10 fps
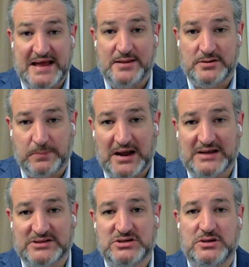down to
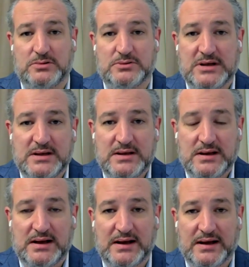prosecute
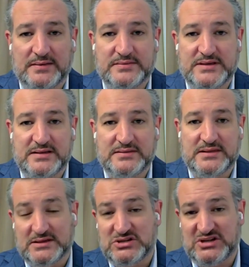uh, the,
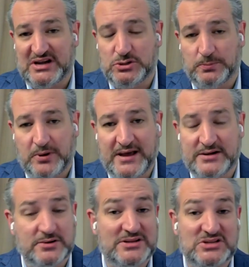the, the sexual
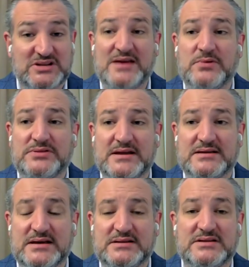predator. Instead, what they
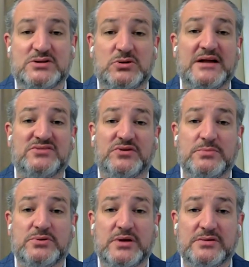did is they transferred
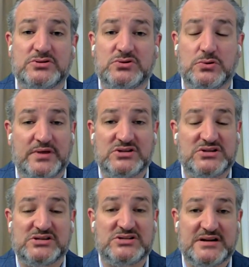him to another school. They
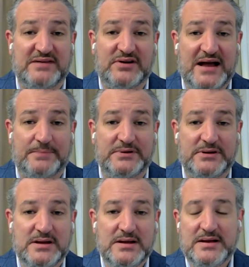insisted it never happened.
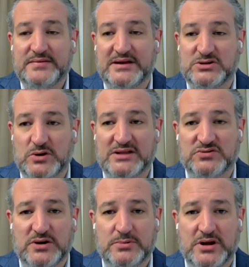They
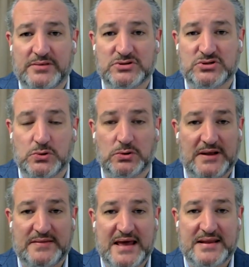transferred him to another
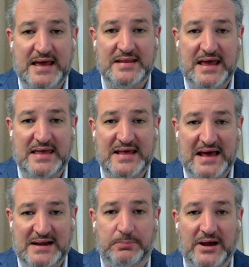school, and, and, and, and
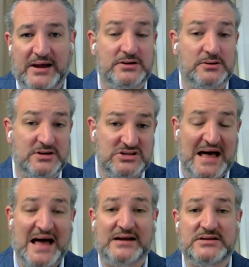that predator
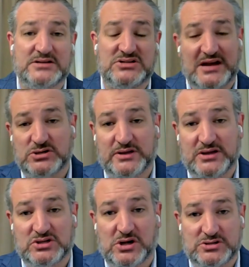attacked and sexually
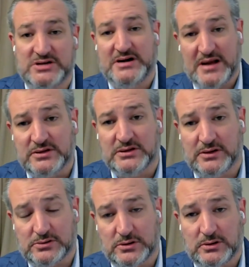assaulted another
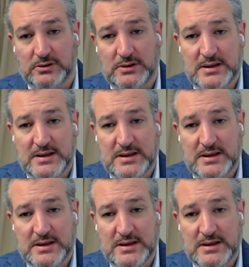little girl.